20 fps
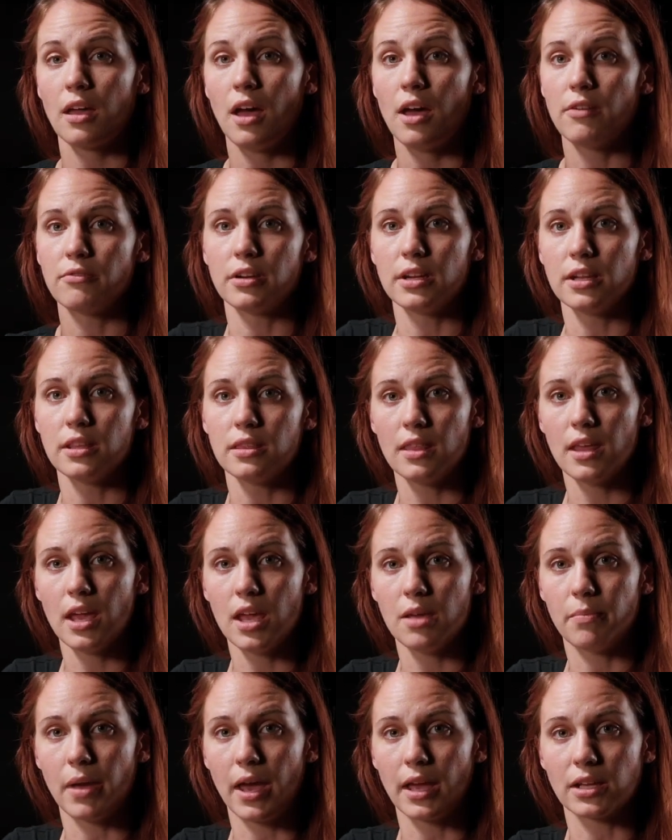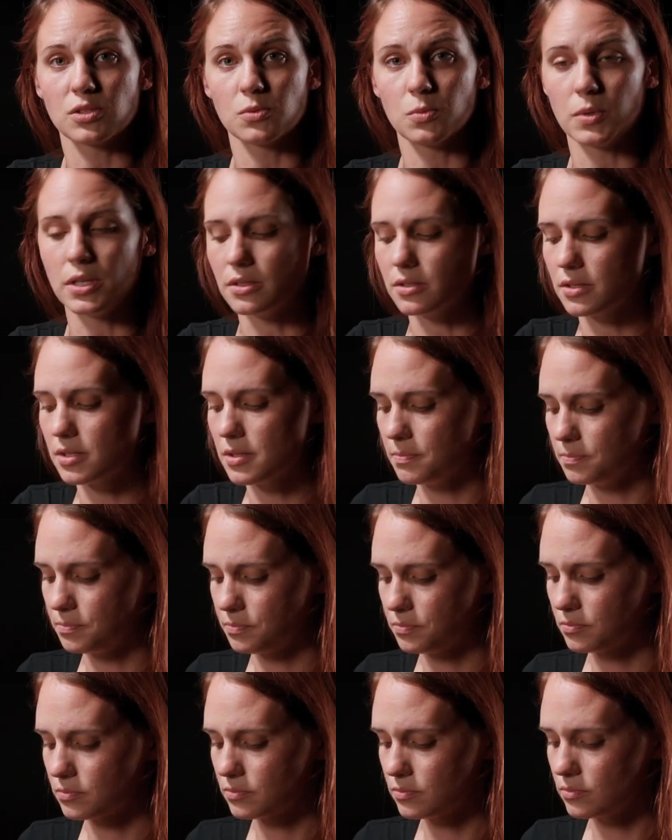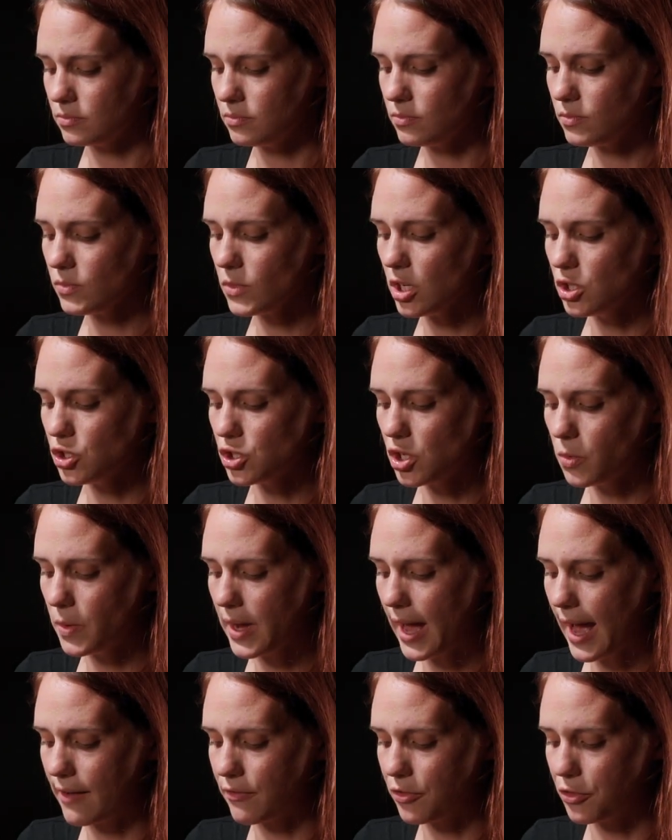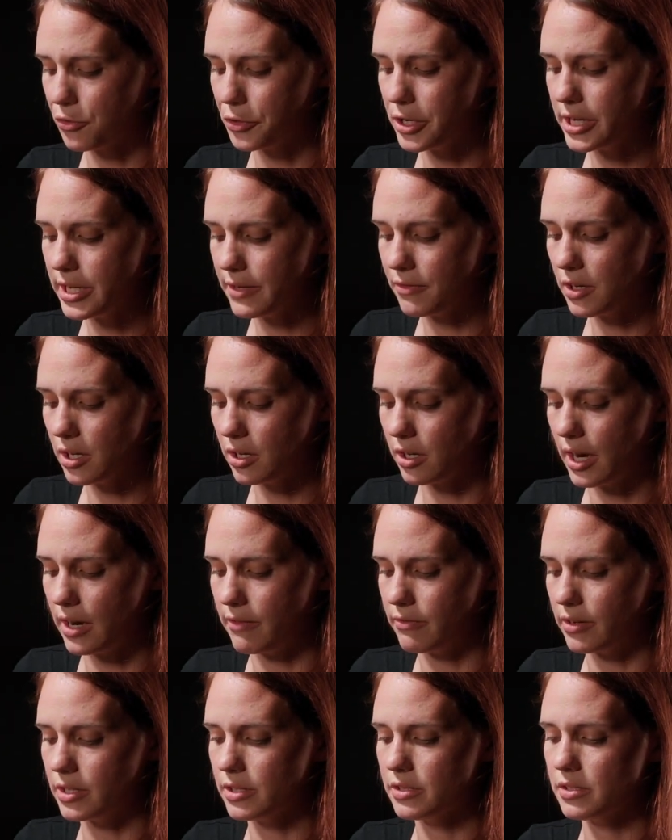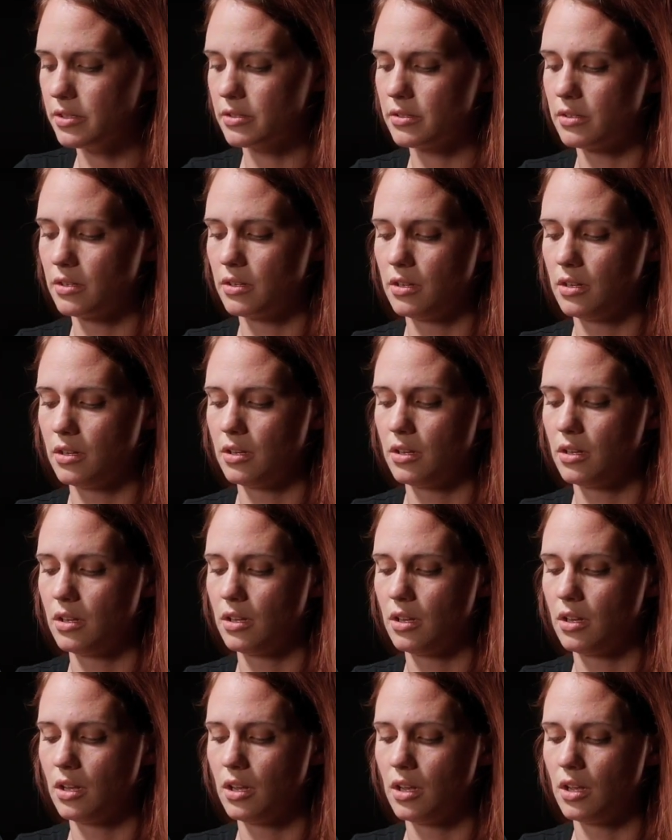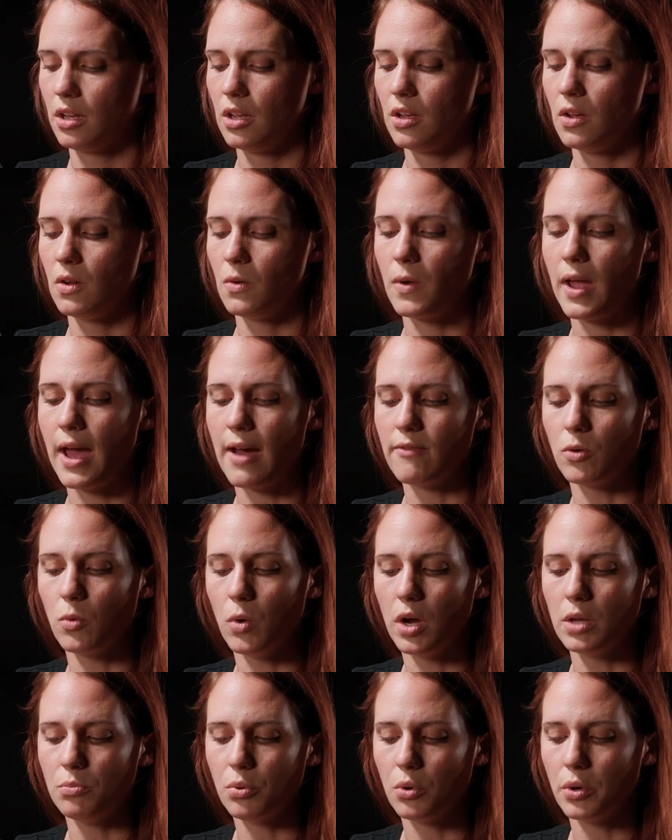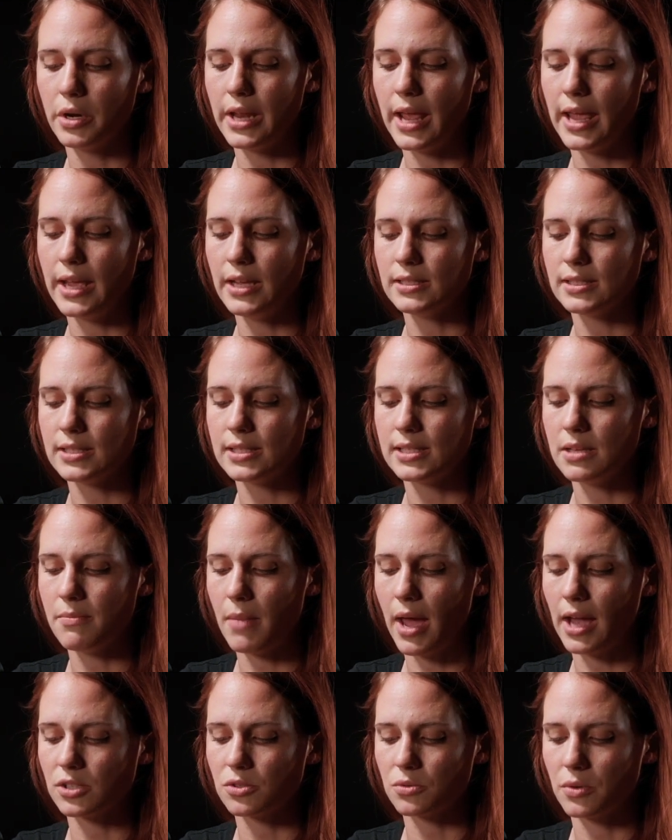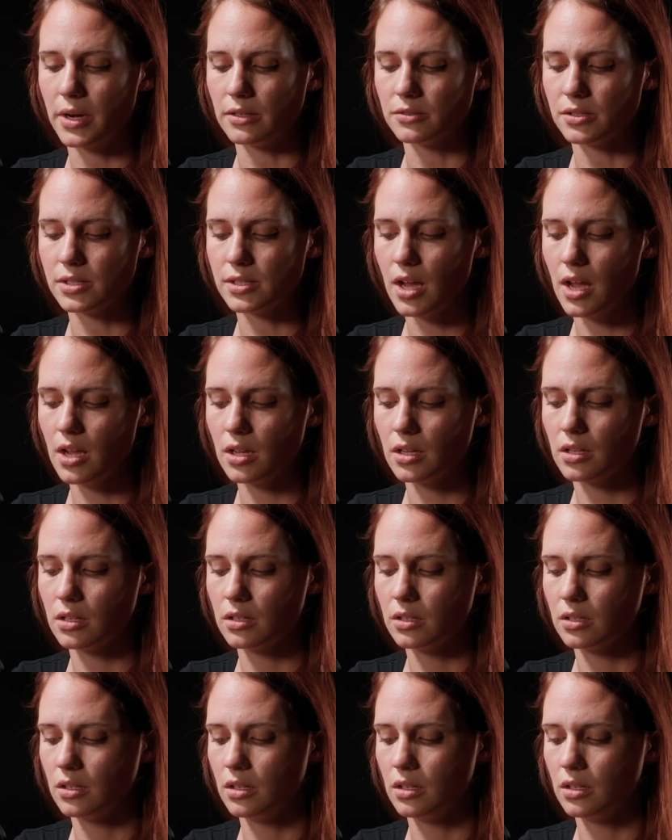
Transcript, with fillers: covering the apex wheels. So we have three different gravers. We have a 1.8 C-Max round stock.